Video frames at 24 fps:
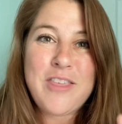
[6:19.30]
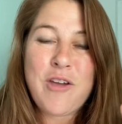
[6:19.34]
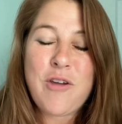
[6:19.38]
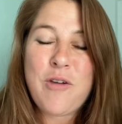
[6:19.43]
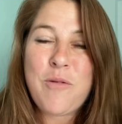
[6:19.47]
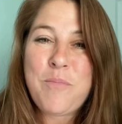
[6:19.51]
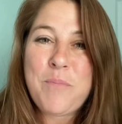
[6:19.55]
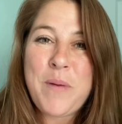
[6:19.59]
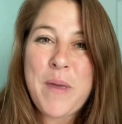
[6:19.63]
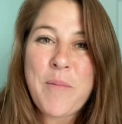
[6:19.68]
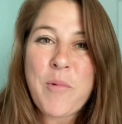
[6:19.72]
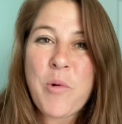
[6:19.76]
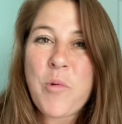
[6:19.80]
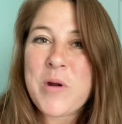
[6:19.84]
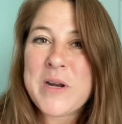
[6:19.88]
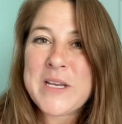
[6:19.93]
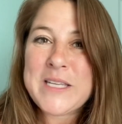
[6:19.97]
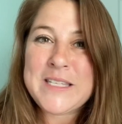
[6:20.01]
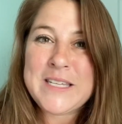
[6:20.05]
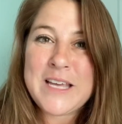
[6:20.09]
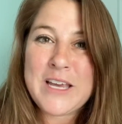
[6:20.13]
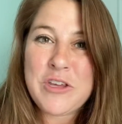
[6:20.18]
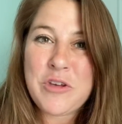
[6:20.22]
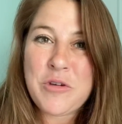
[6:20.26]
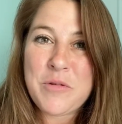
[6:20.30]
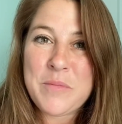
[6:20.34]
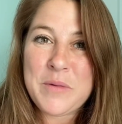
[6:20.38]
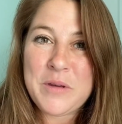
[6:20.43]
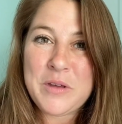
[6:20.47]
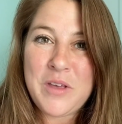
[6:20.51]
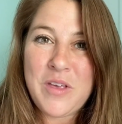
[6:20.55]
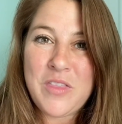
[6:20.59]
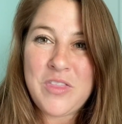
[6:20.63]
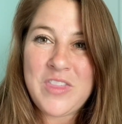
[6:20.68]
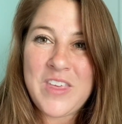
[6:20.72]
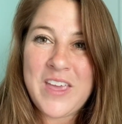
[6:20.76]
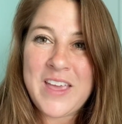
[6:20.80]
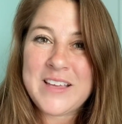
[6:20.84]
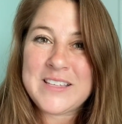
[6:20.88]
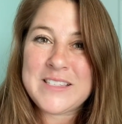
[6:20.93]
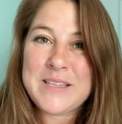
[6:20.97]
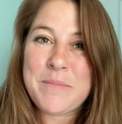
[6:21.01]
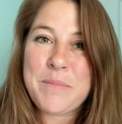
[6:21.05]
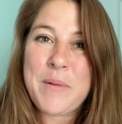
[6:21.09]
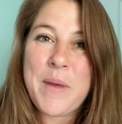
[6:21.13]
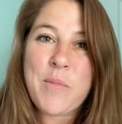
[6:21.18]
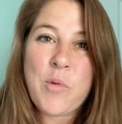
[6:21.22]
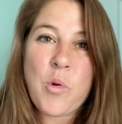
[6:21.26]
People want to sell you a million
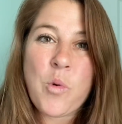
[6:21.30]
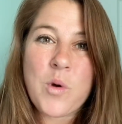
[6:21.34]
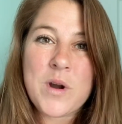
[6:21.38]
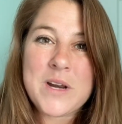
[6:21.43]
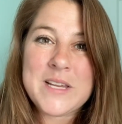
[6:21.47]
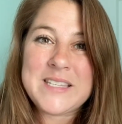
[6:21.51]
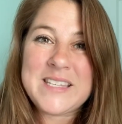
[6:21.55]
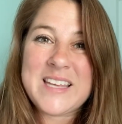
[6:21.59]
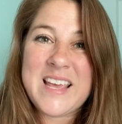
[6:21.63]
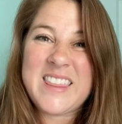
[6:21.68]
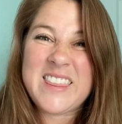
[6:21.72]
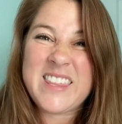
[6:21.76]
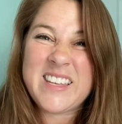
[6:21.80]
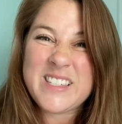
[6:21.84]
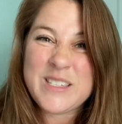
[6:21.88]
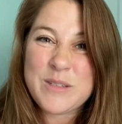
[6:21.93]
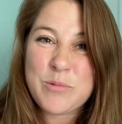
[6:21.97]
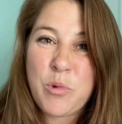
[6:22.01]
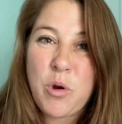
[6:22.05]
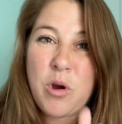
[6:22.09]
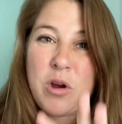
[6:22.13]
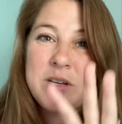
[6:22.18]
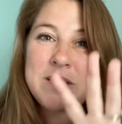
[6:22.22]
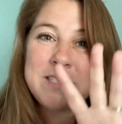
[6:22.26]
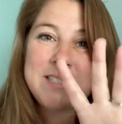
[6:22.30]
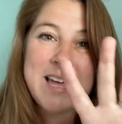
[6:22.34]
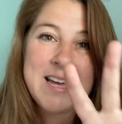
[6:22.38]
things, and people want to say this works,